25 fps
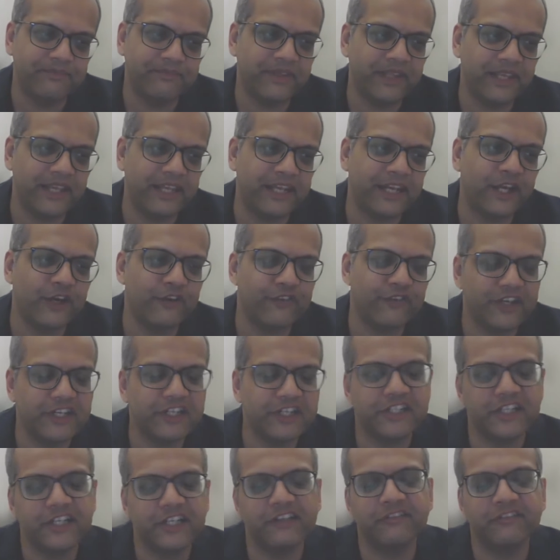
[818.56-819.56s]
area of
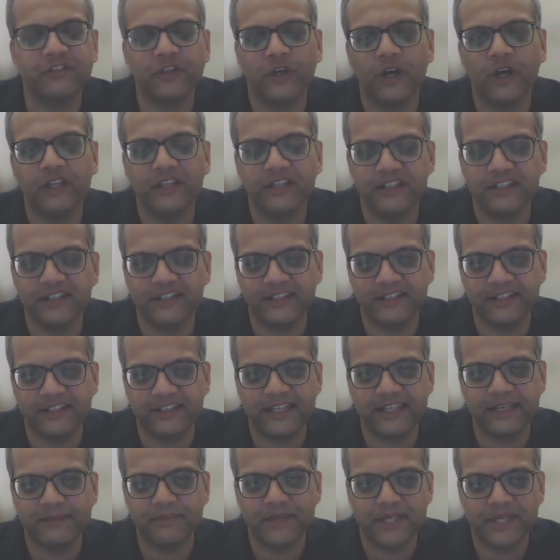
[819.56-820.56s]
interest on
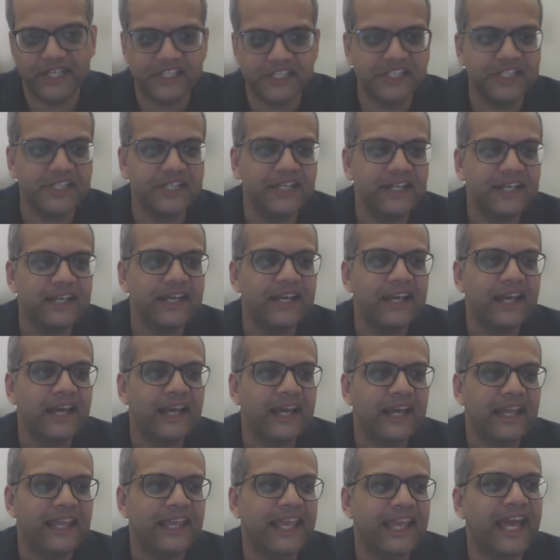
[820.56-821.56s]
the image,
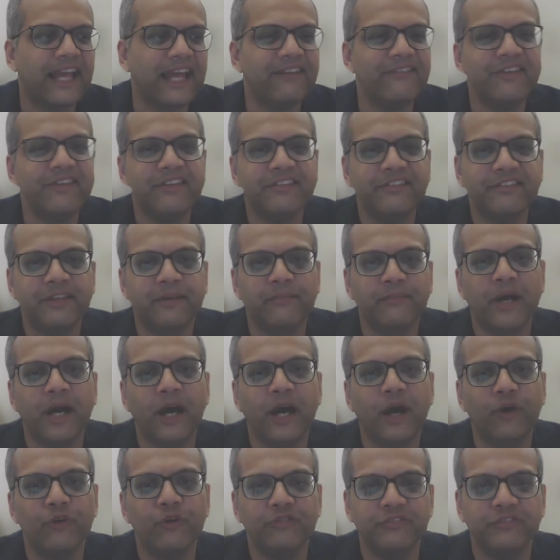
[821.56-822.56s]
can we
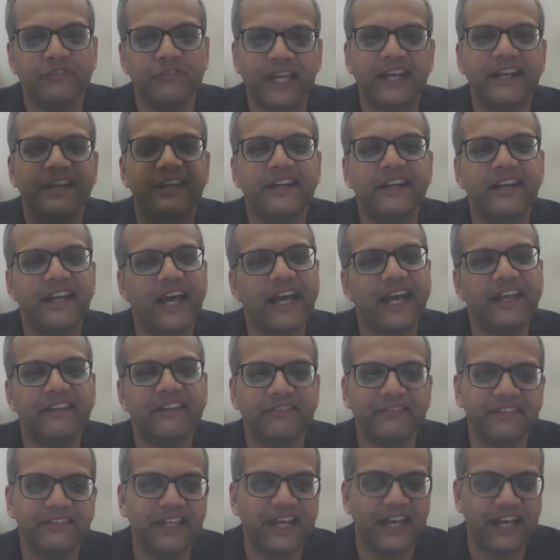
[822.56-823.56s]
somehow
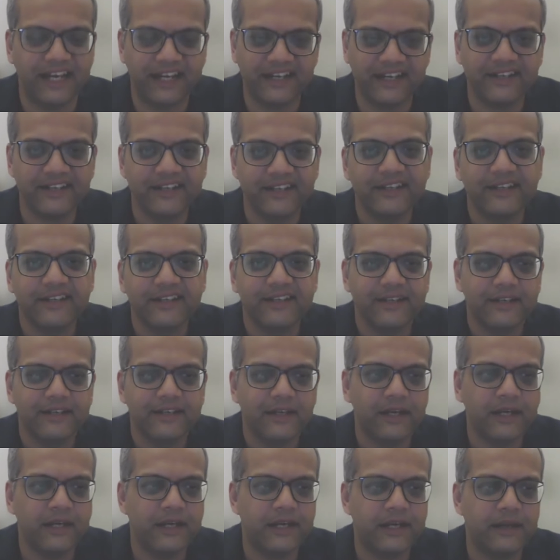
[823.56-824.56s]
standardize that
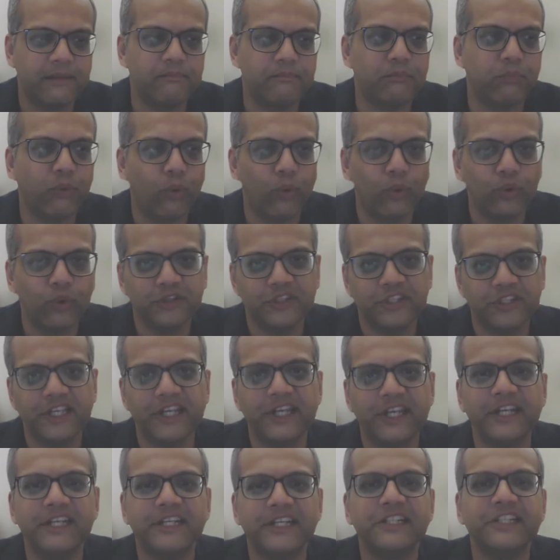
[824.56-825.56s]
both
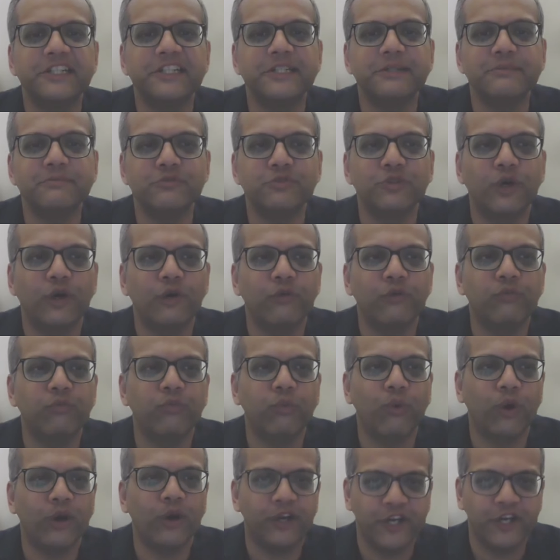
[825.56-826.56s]
in terms of
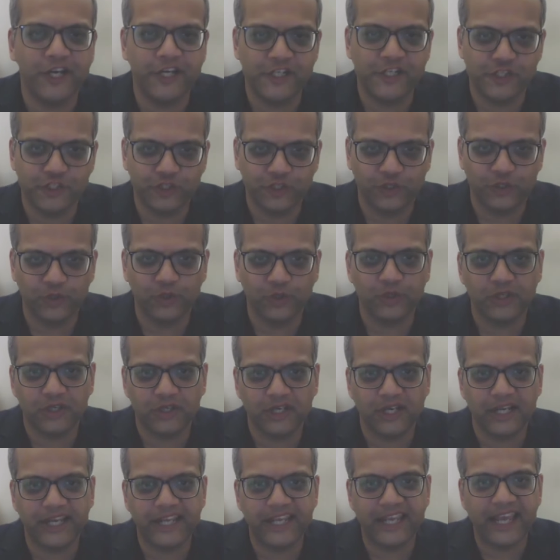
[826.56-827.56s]
what it should look
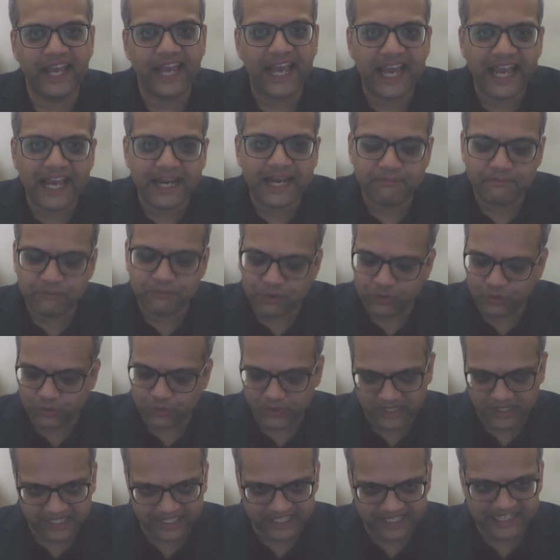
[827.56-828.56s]
like and
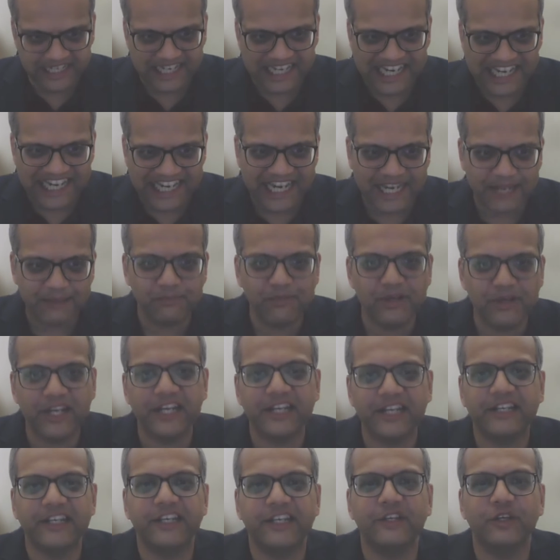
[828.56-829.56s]
provide
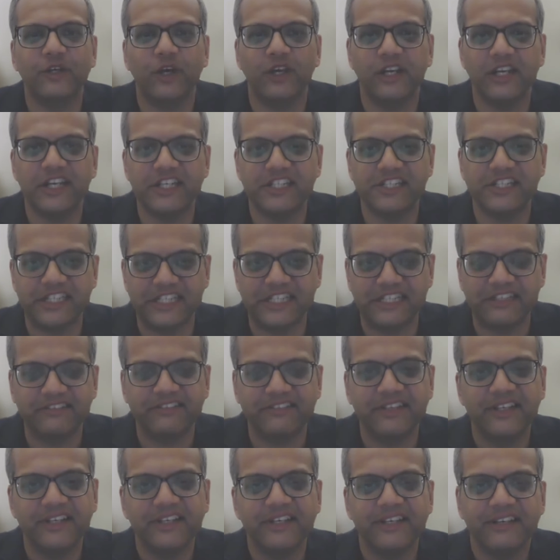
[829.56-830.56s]
enabling technologies
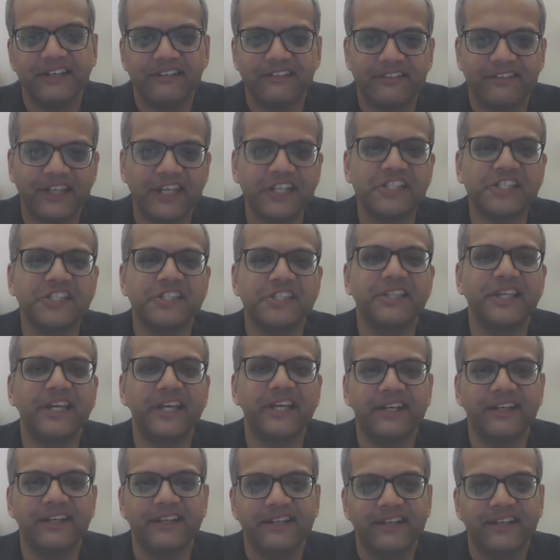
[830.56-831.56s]
such
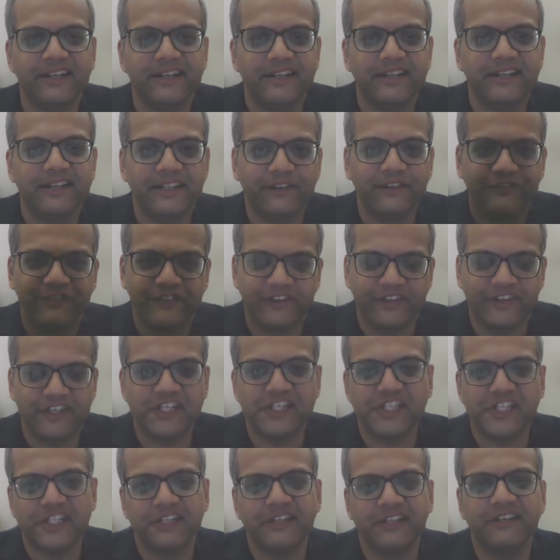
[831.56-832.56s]
that the
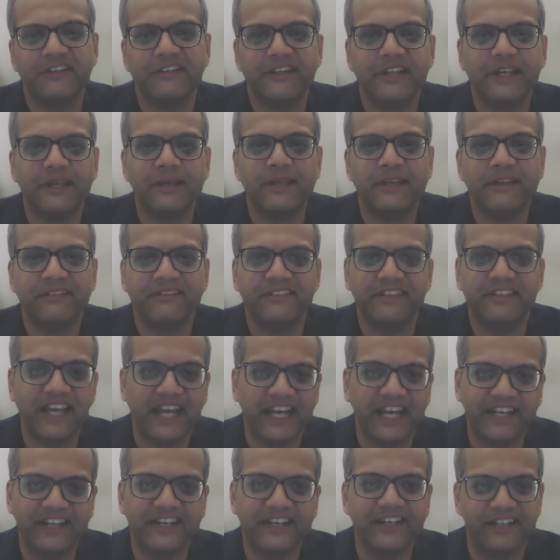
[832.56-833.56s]
physician is
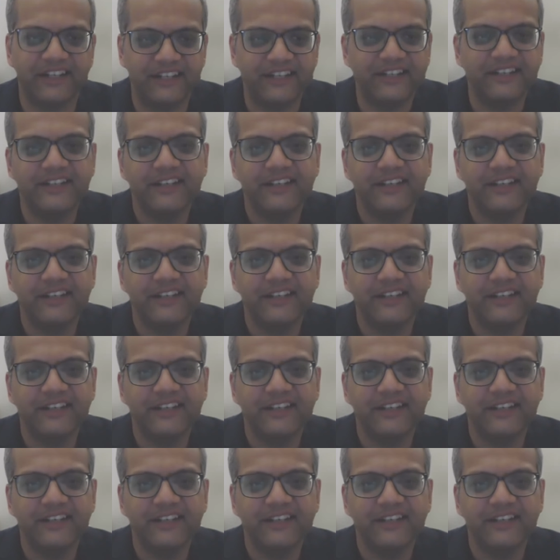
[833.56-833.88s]
guided